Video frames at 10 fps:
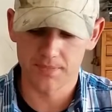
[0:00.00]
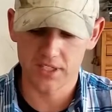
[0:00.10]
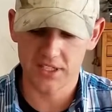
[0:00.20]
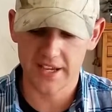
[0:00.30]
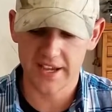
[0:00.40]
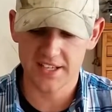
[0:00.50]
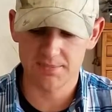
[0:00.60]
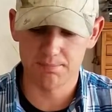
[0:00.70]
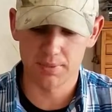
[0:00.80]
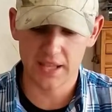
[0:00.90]
It has
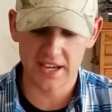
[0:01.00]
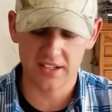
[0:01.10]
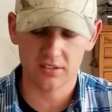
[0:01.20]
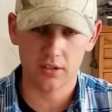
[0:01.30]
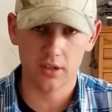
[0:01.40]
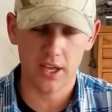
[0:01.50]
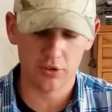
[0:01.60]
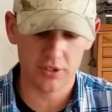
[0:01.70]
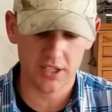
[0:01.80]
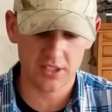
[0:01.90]
black
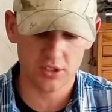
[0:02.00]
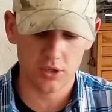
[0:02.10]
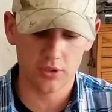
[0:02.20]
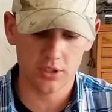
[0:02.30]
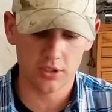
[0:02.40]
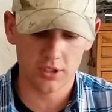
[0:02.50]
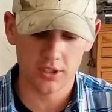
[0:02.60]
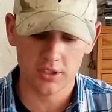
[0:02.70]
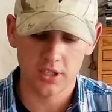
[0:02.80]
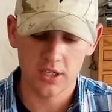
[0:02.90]
anodized coating on
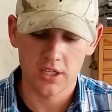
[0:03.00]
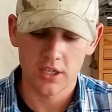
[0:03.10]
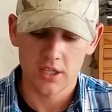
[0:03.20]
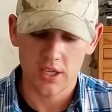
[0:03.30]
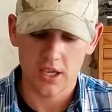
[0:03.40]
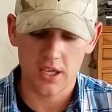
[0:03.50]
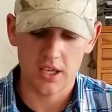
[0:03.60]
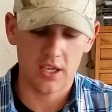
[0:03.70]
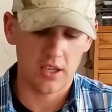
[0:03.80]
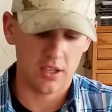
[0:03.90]
it,
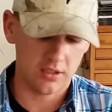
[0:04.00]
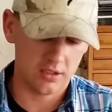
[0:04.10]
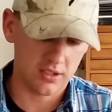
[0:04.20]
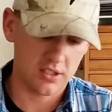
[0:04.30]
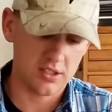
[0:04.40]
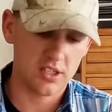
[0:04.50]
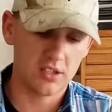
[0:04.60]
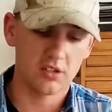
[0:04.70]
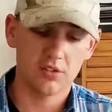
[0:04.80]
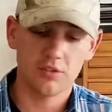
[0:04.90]
and in the
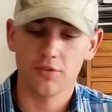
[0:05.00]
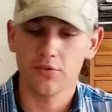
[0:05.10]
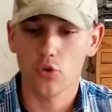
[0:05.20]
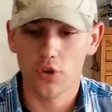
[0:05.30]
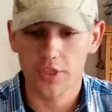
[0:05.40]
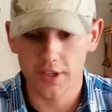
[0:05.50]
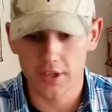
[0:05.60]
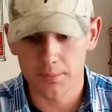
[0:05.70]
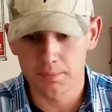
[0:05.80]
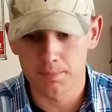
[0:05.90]
center for
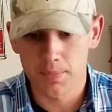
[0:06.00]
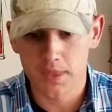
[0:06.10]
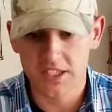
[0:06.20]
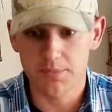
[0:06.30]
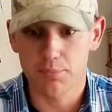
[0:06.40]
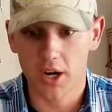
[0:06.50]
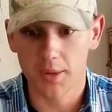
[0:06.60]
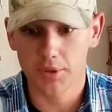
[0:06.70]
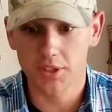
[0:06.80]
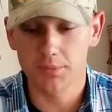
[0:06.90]
the
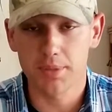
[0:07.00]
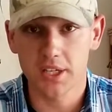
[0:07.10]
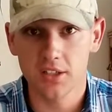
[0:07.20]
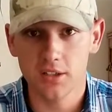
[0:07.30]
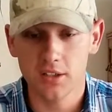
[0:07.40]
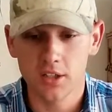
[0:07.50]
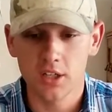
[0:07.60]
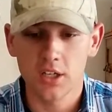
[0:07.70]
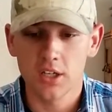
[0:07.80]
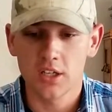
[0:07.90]
depriming pin,
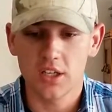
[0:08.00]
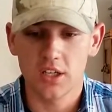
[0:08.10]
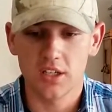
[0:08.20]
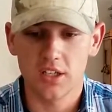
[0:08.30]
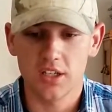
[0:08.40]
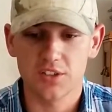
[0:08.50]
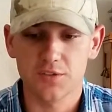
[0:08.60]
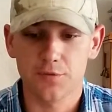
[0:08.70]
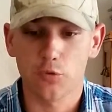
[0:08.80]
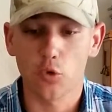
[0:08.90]
it is
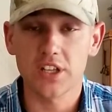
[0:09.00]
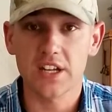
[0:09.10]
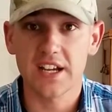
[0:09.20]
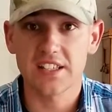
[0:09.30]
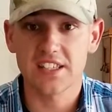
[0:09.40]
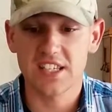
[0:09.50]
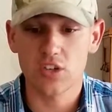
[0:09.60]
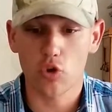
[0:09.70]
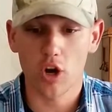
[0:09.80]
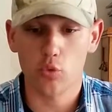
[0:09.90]

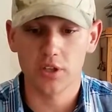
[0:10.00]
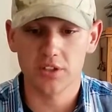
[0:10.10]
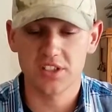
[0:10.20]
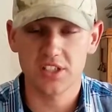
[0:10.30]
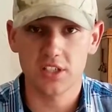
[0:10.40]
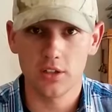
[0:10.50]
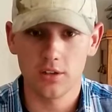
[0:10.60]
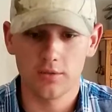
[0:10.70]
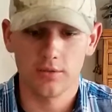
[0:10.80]
49C Rockwell steel,